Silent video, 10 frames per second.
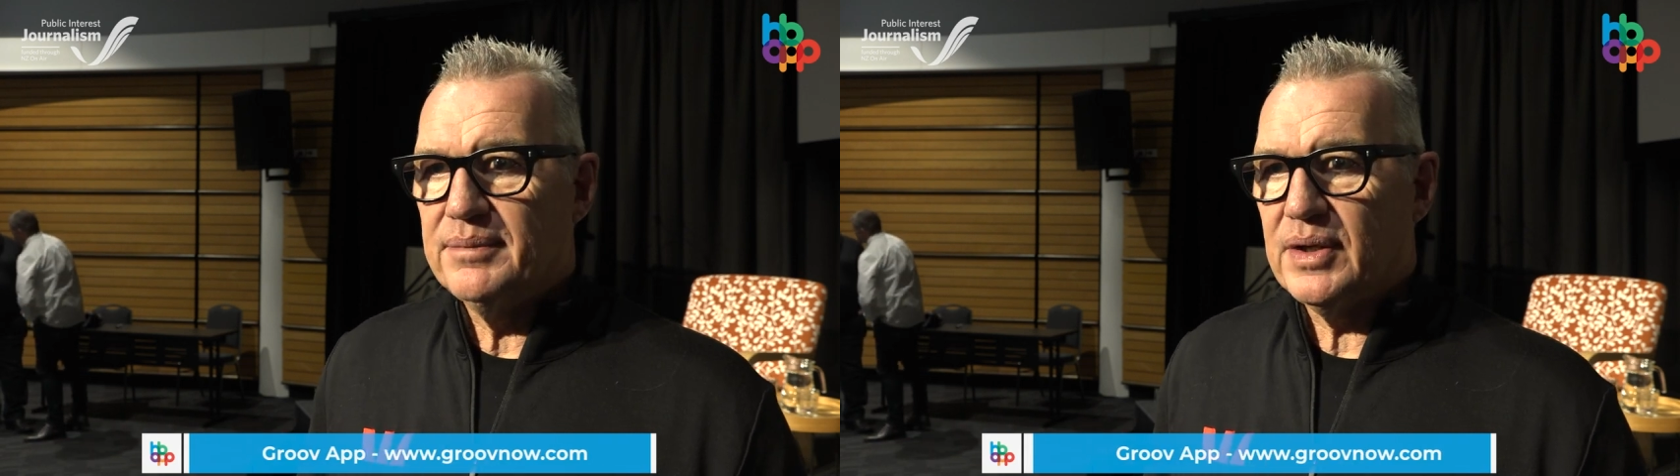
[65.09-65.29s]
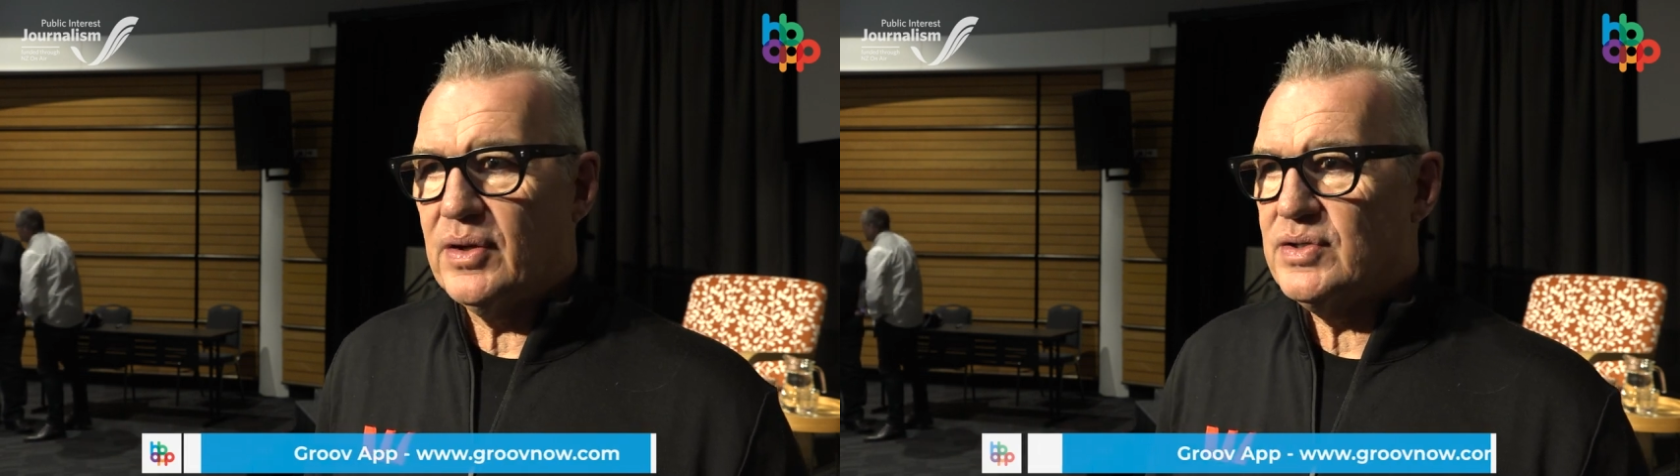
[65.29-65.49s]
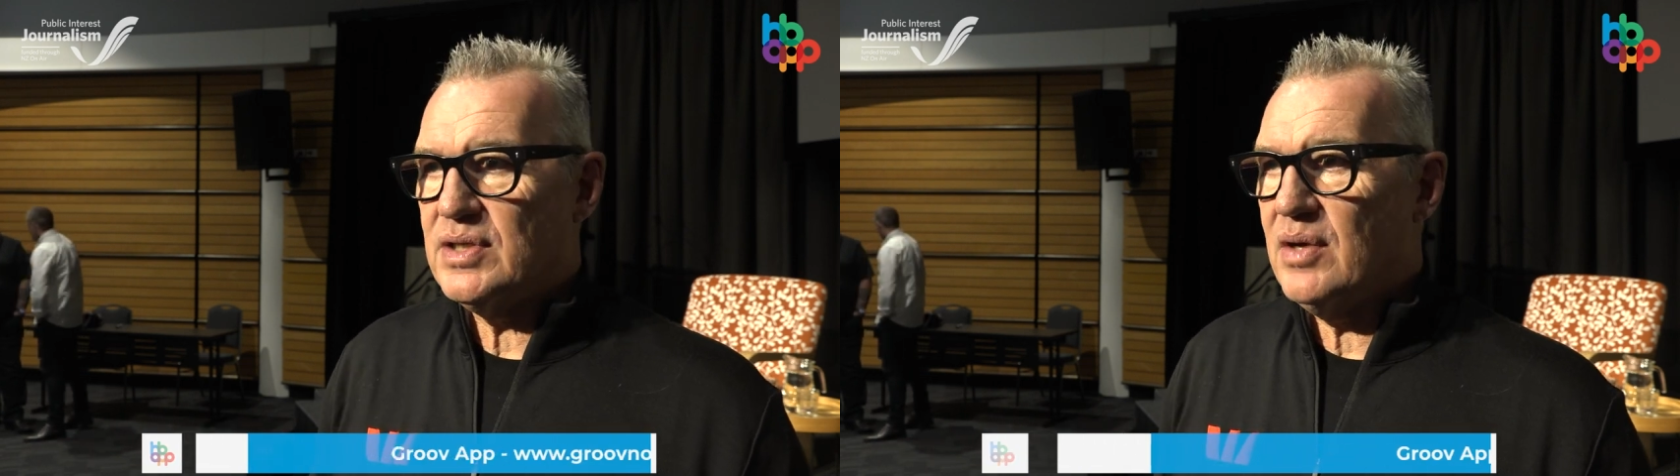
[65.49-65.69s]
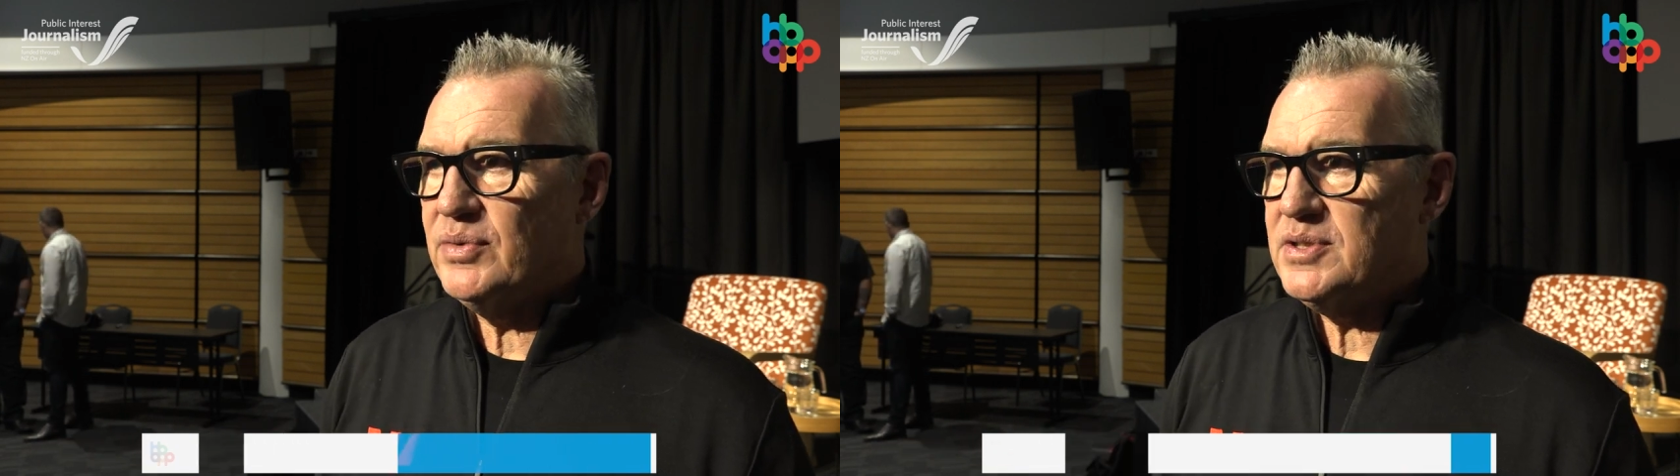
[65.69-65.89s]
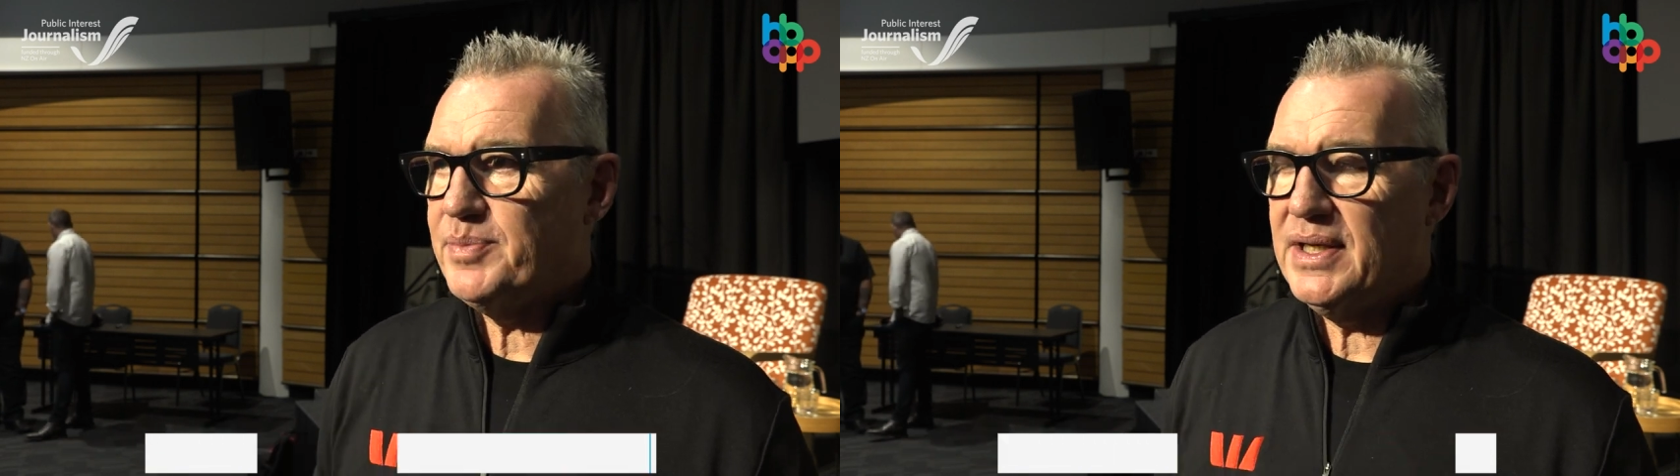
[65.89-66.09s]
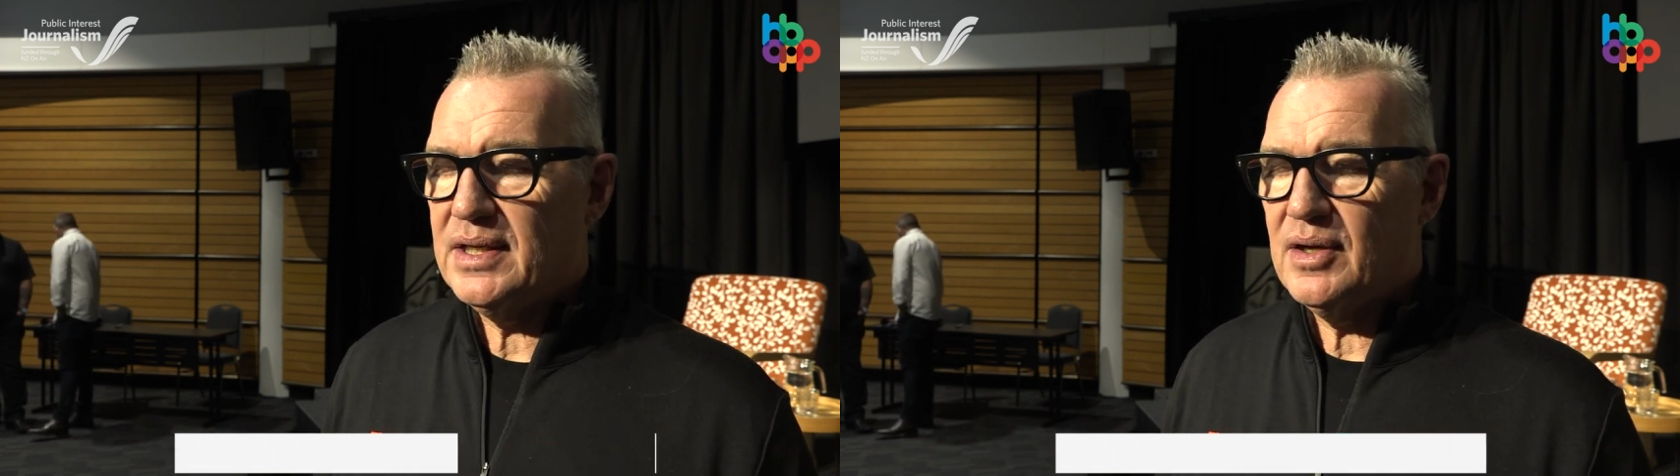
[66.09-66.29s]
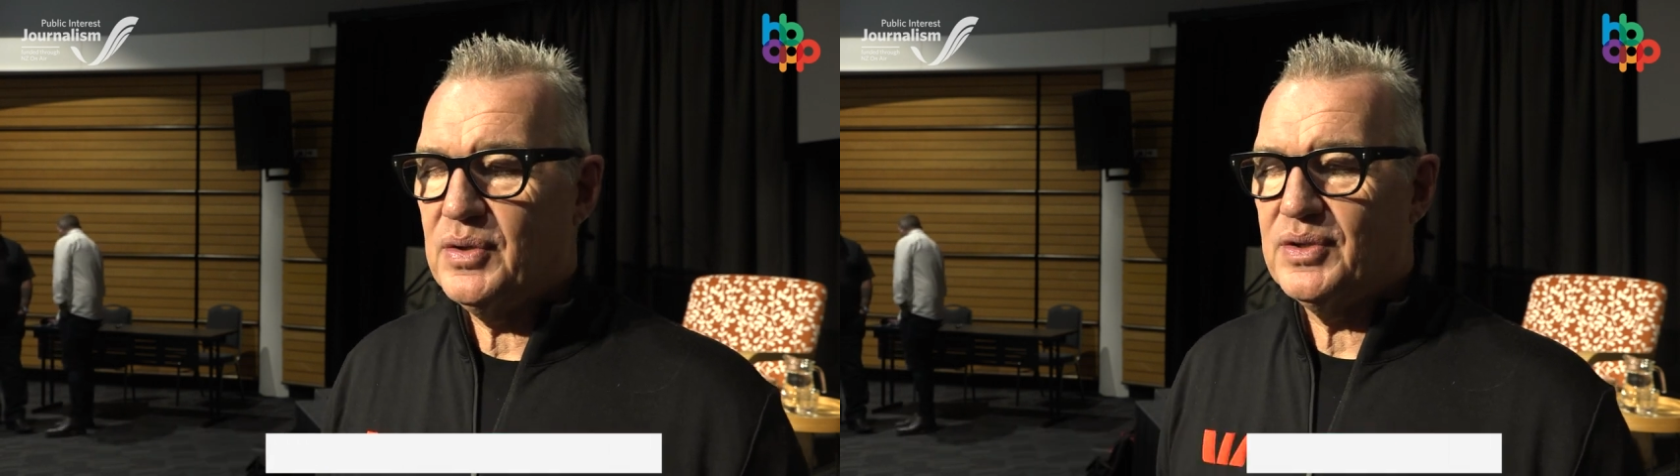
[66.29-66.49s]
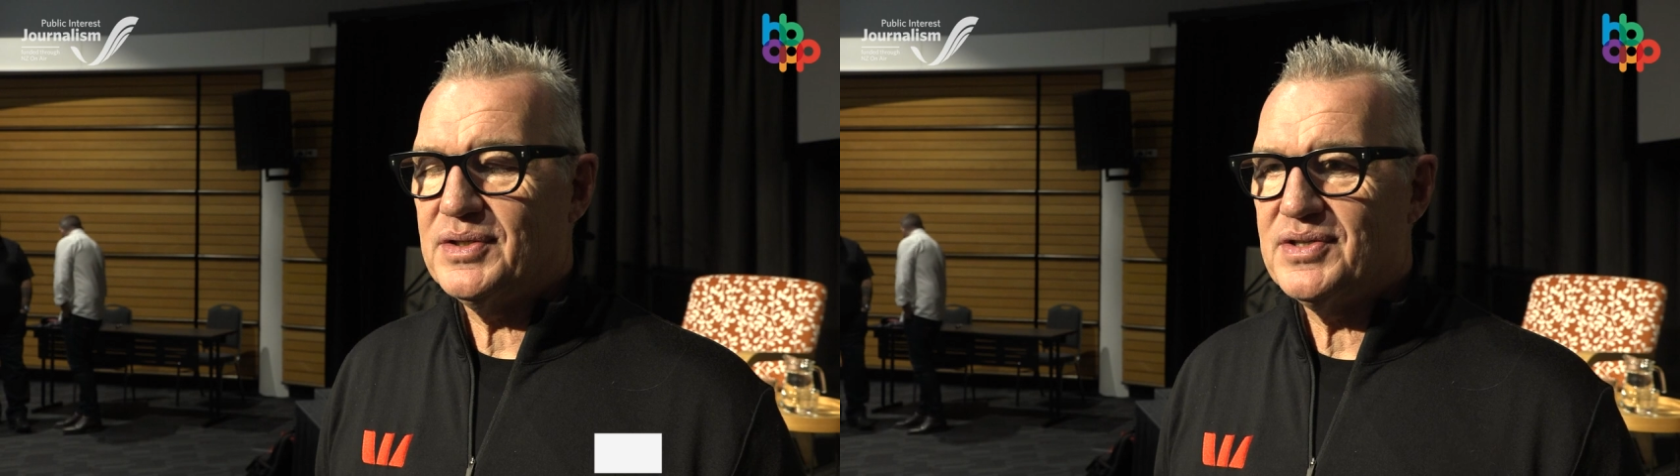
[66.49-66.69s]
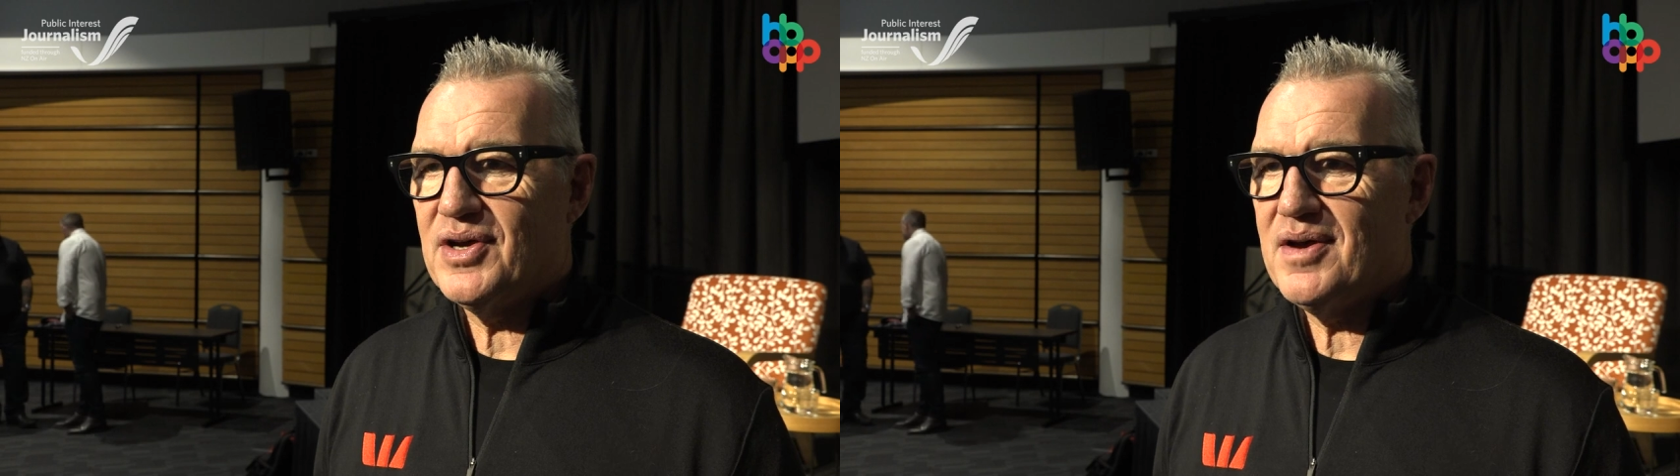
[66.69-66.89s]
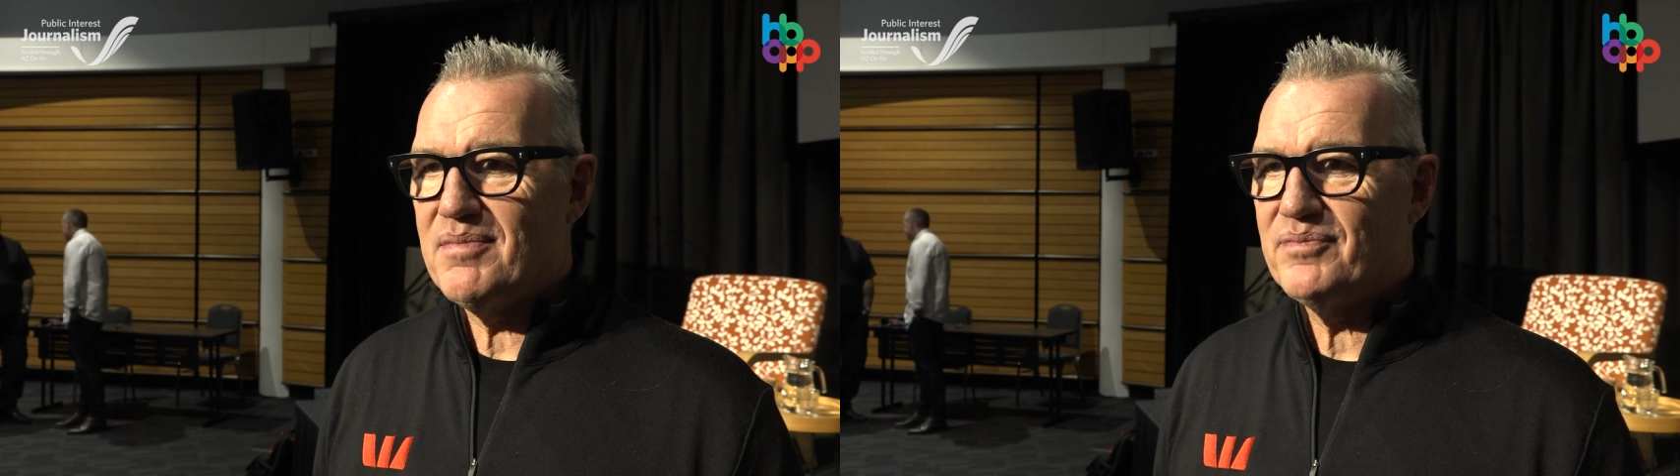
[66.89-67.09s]
because I was spending a whole lot of
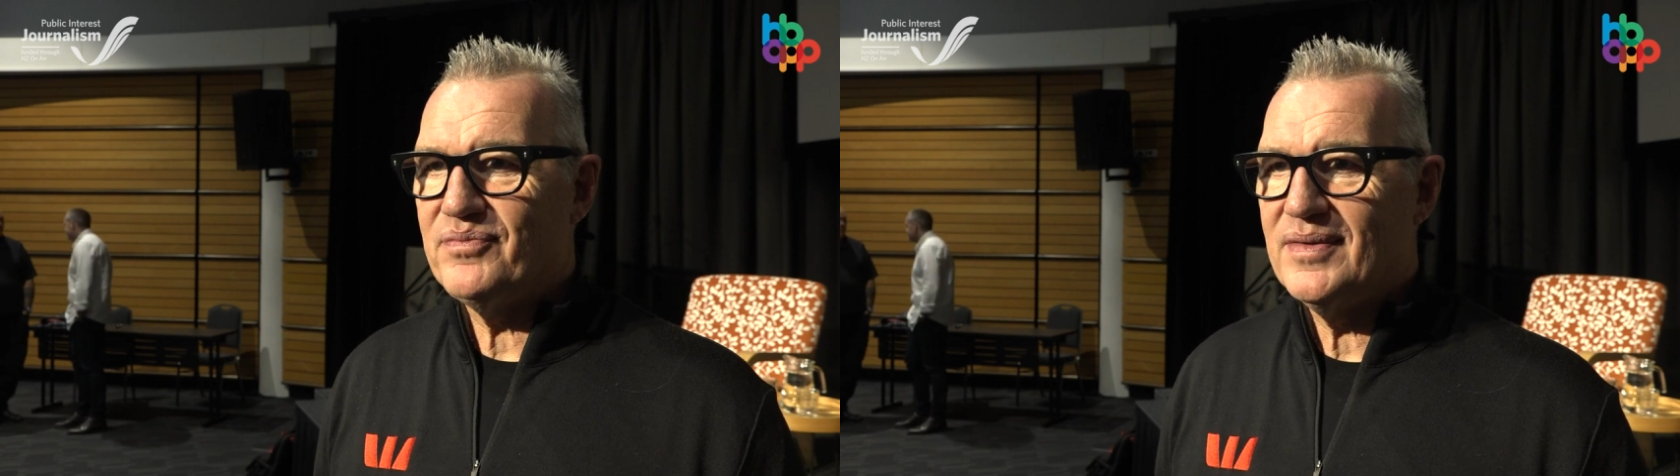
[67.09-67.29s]
time